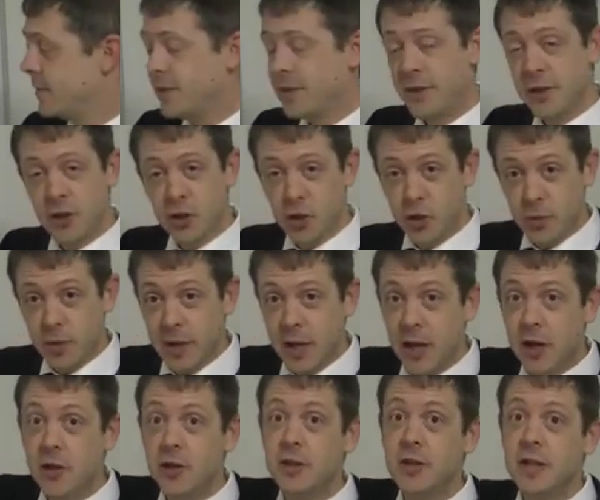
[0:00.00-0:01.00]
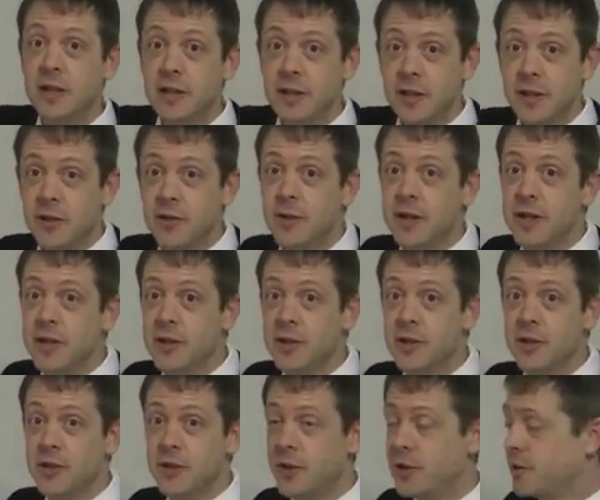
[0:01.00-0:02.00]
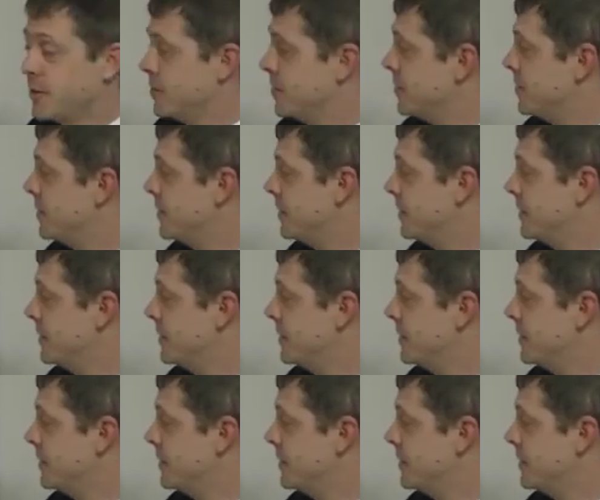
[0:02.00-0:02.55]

There's 360 degrees in a circle.